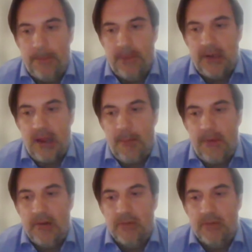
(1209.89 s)
But yeah, I
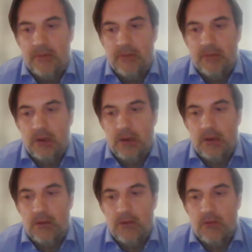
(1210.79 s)
mean,
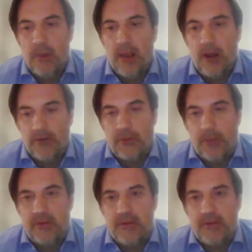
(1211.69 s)
zooming out a bit,